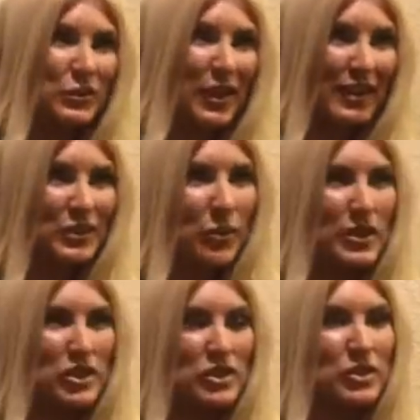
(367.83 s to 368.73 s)
Great
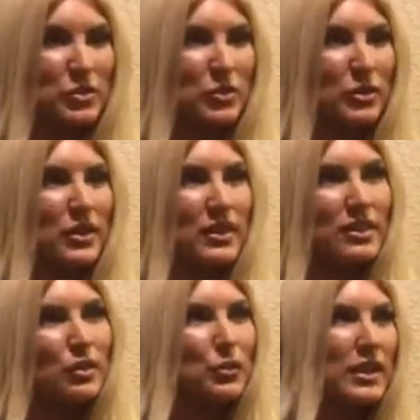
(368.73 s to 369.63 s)
question. So
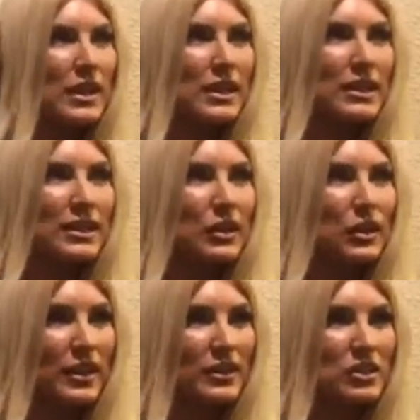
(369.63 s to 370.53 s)
3
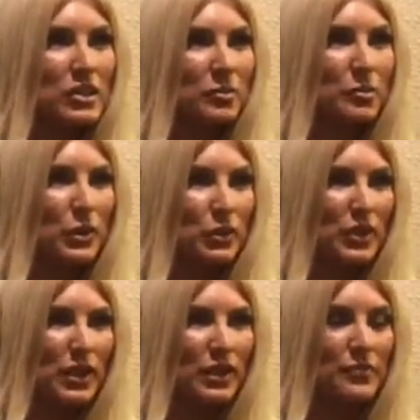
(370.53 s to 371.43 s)
ingredients to
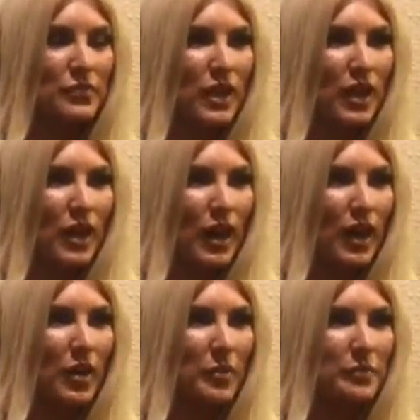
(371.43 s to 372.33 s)
beauty.
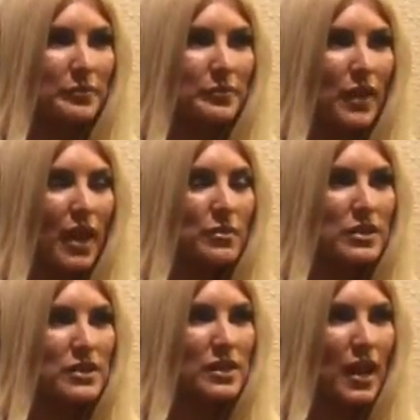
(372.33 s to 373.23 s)
I
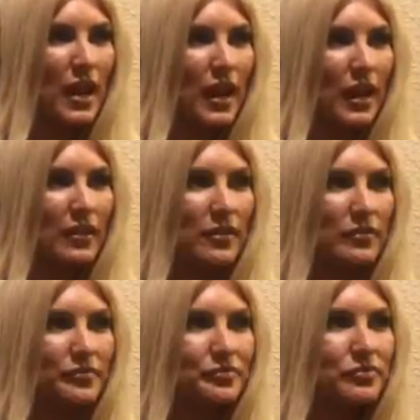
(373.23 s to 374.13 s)
would say
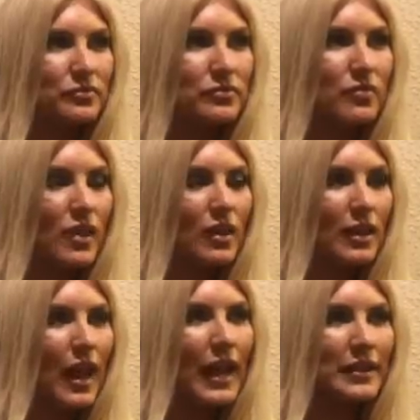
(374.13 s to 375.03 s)

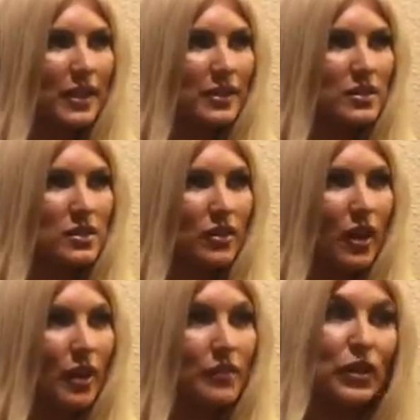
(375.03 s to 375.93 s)
kindness,
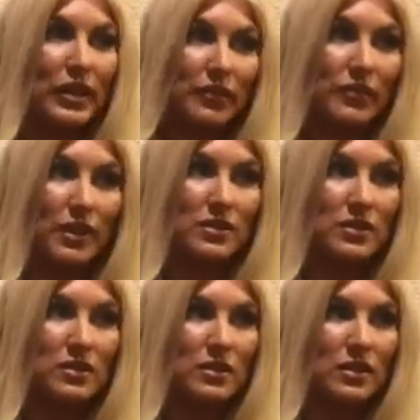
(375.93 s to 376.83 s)

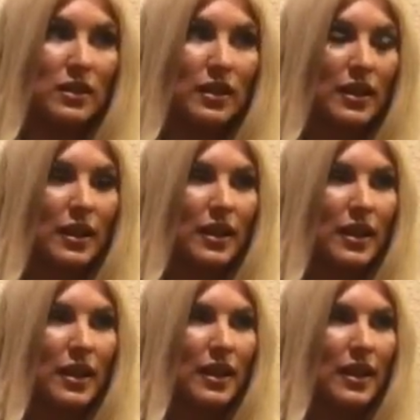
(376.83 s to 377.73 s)
forgiveness,
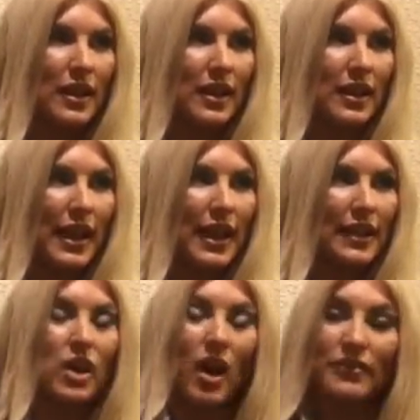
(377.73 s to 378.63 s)

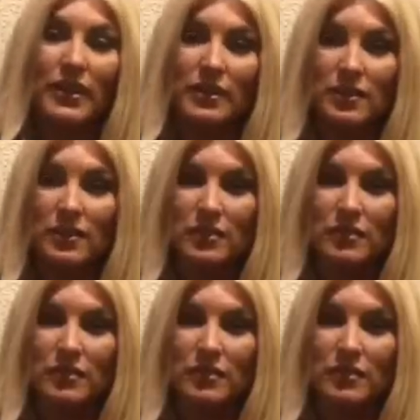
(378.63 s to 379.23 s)
and confidence.